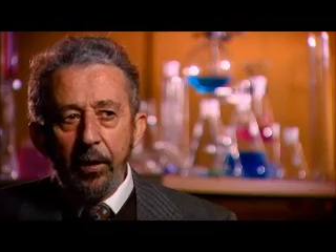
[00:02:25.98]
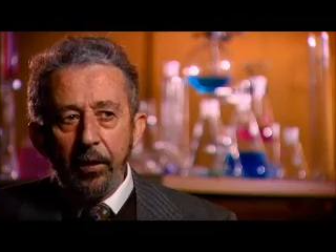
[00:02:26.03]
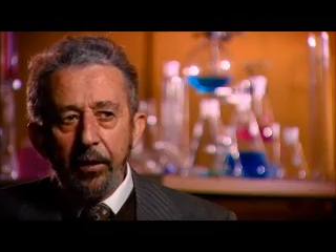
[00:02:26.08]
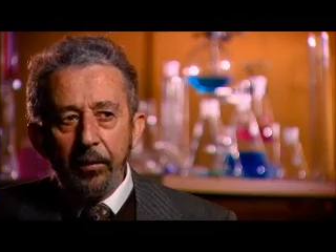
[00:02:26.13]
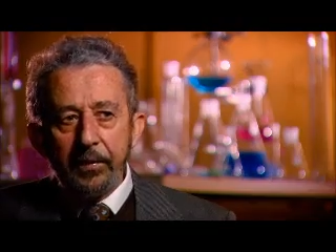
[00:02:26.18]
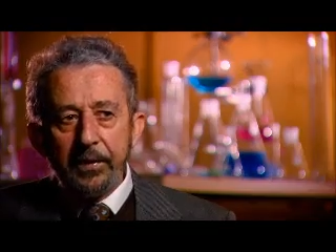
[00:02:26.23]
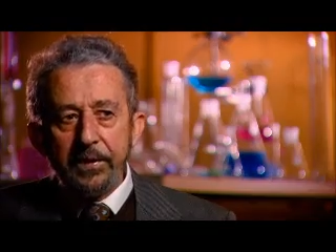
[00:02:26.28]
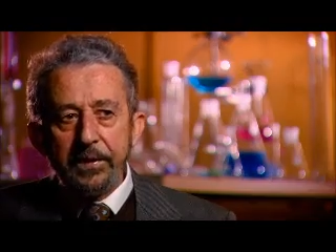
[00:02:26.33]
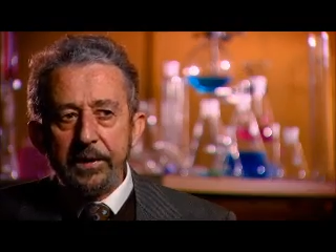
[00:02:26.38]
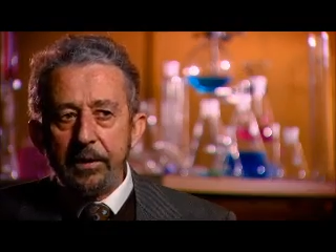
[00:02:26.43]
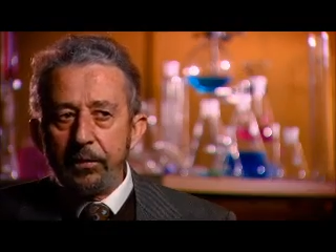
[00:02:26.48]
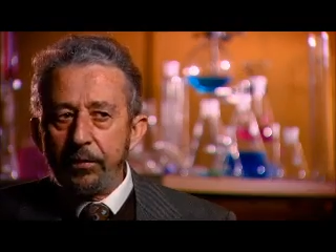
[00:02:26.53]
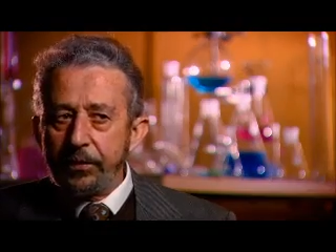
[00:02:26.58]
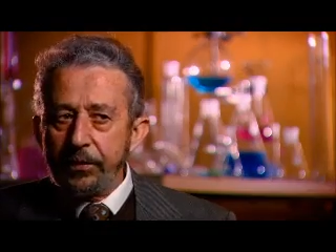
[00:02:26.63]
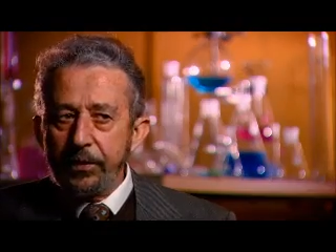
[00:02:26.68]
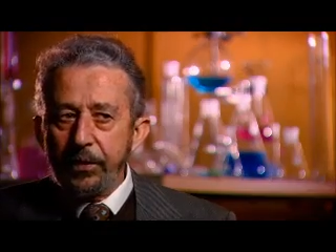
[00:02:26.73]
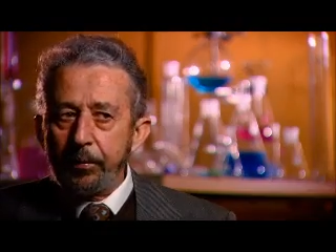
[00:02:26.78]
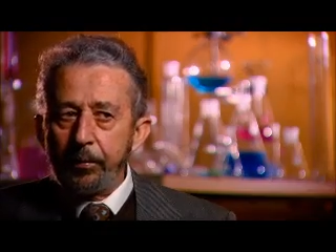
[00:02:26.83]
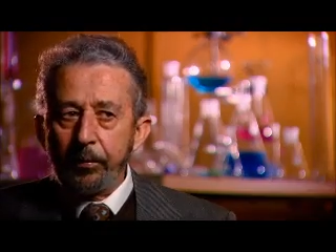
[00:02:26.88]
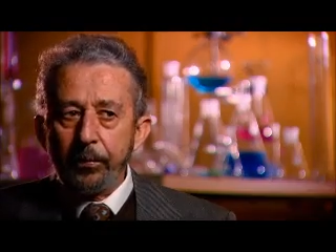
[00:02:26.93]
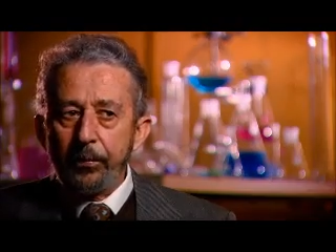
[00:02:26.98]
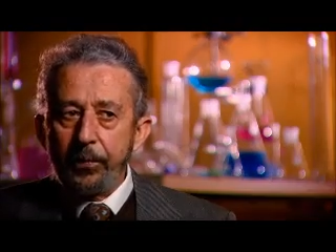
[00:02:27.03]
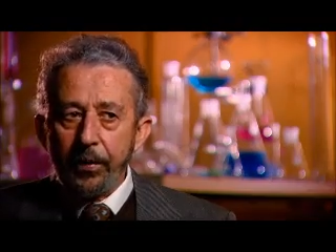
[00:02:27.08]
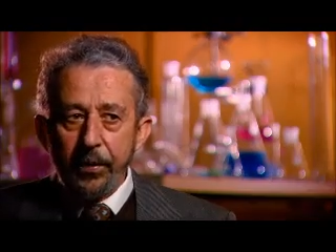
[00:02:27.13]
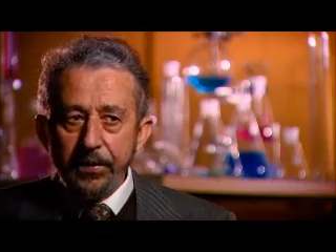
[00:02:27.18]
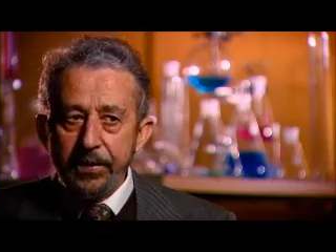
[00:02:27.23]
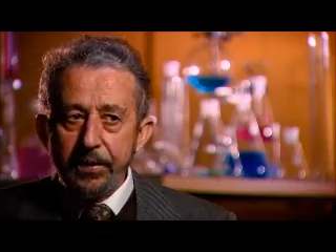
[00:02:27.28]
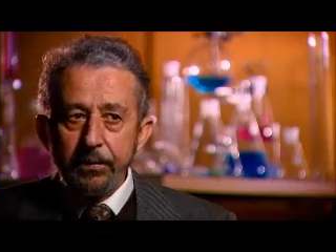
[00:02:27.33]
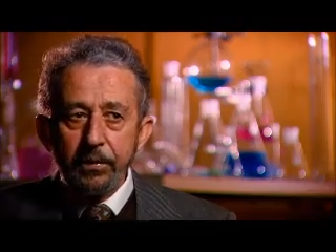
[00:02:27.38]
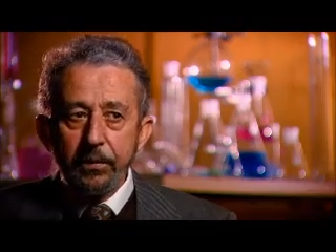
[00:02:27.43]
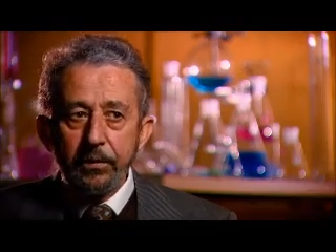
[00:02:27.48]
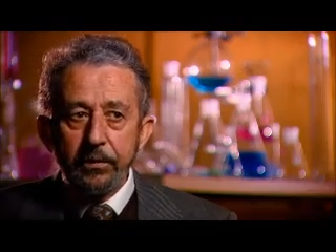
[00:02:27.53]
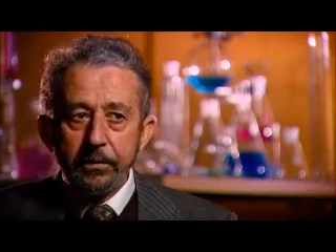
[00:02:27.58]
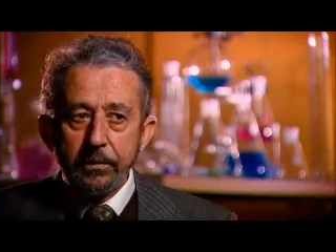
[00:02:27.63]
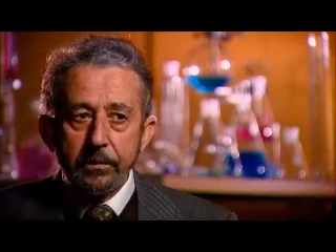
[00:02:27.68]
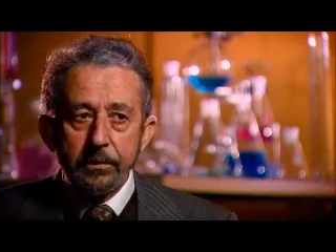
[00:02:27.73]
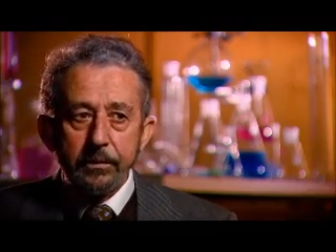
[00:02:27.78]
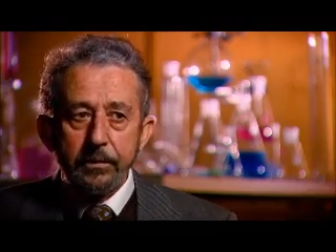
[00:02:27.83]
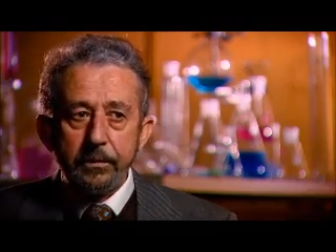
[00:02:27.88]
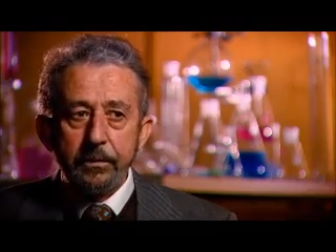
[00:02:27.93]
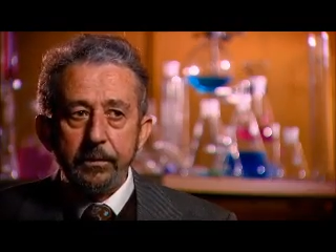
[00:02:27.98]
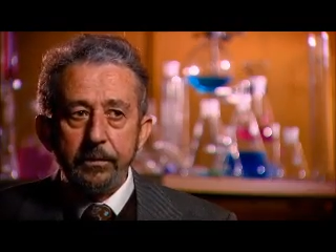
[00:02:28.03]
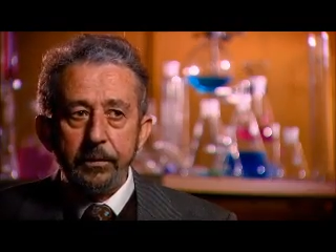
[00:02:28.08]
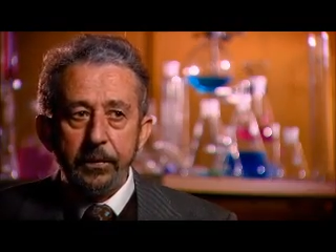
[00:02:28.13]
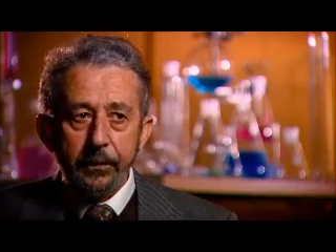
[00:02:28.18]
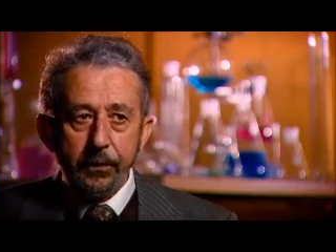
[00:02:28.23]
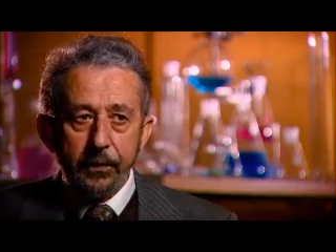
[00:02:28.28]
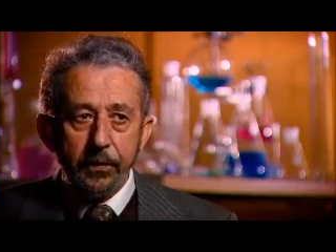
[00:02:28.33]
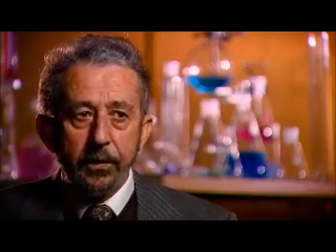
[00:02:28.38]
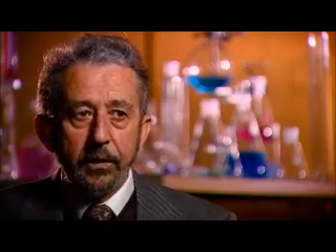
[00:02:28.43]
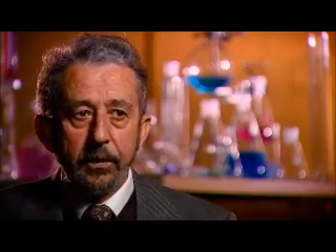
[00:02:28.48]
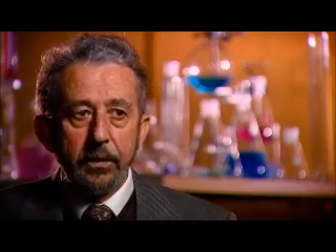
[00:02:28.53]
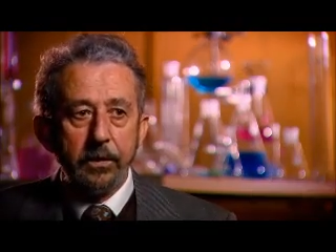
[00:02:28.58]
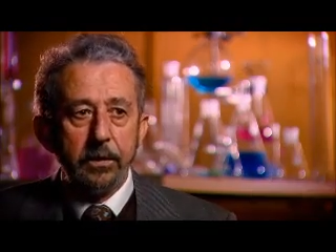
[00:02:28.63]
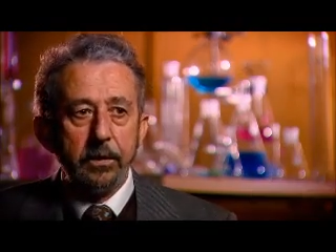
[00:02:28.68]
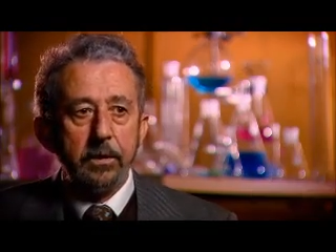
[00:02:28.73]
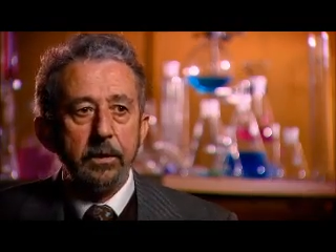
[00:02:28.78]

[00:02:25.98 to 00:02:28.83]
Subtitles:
polymers that were not possible before.